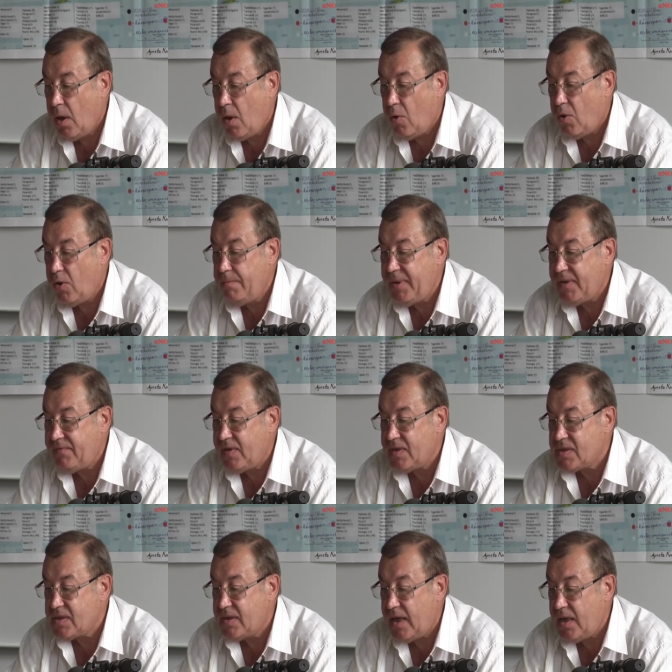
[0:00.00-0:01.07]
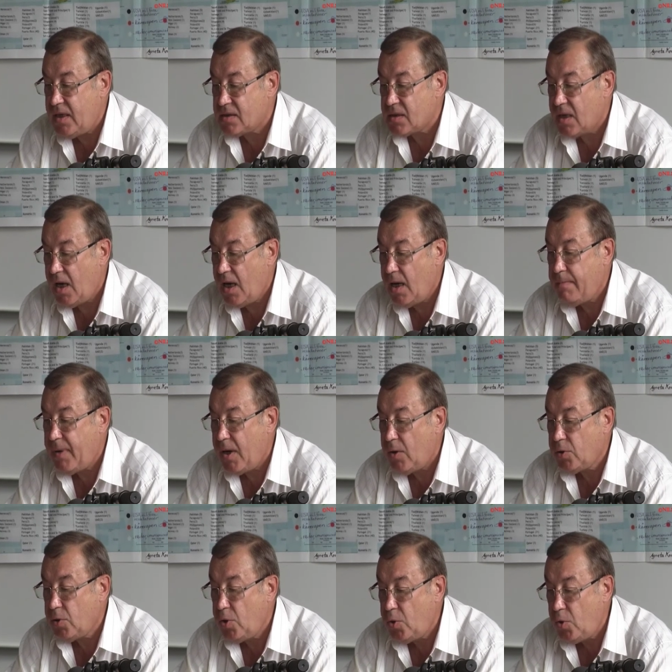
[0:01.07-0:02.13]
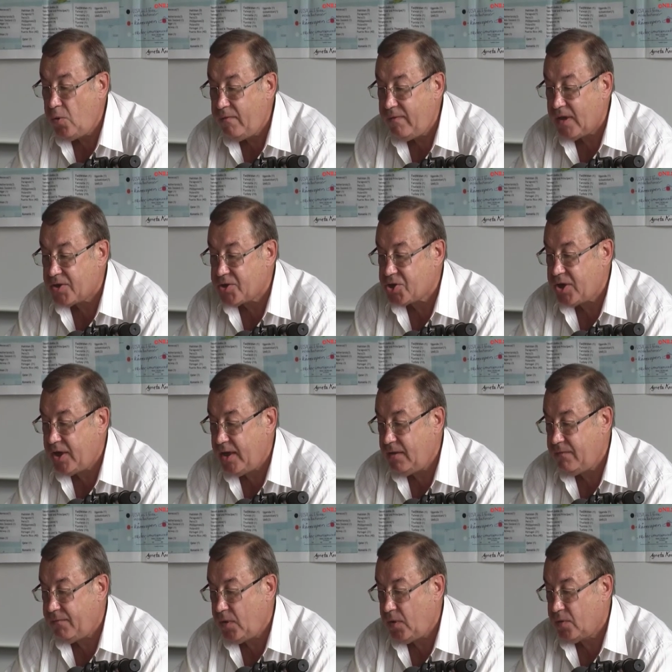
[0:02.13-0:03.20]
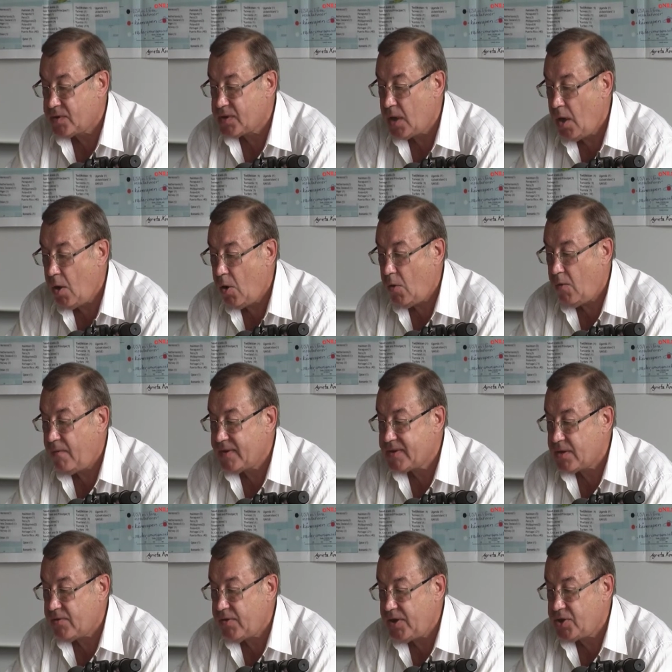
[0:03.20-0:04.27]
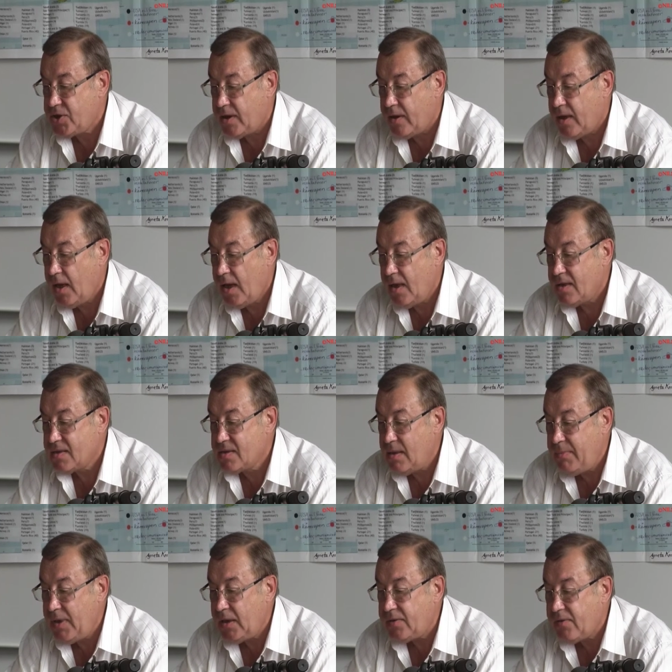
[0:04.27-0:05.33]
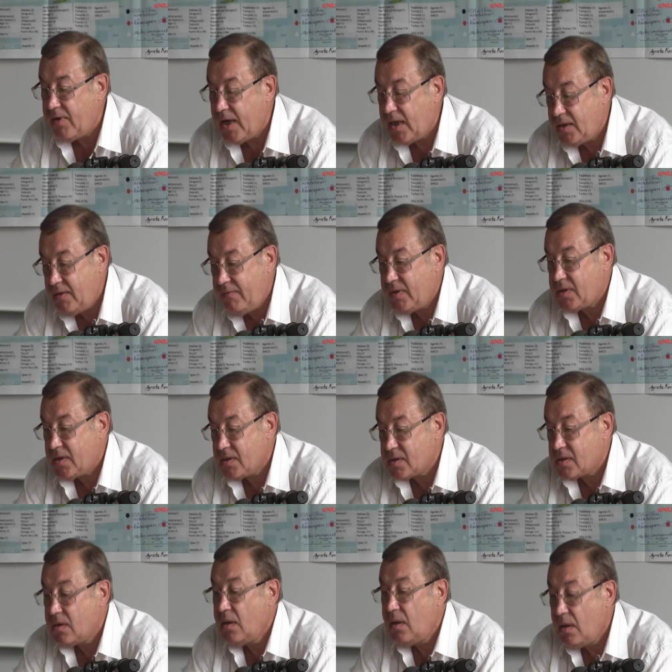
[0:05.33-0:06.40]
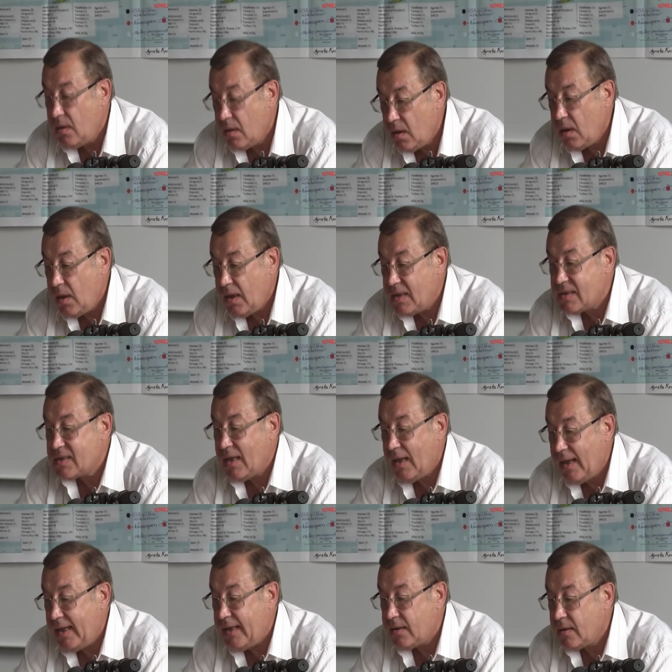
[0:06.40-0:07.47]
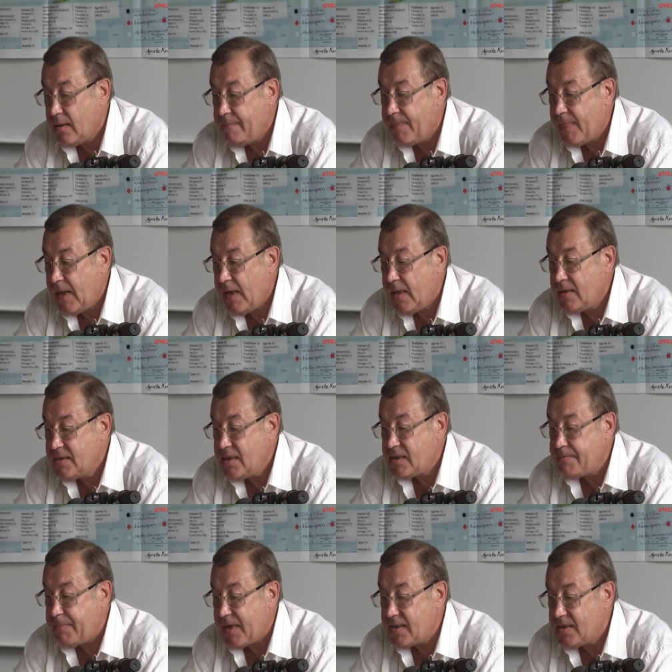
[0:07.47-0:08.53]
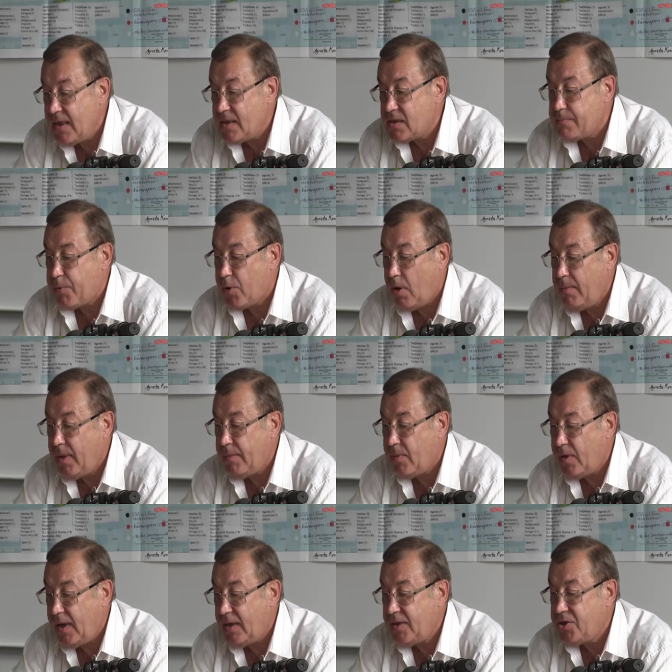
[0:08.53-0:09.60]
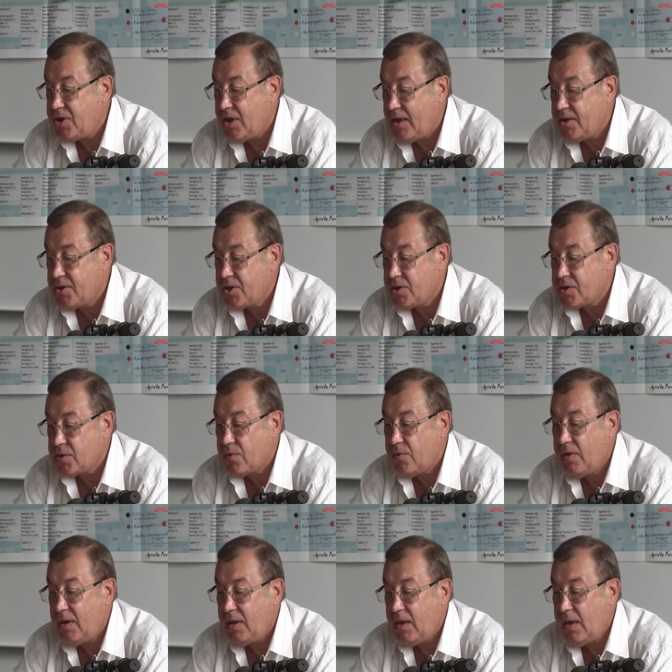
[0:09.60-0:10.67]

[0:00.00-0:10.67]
on between states about who will share influence over the region. The military activities escalate. This presents problems and challenges to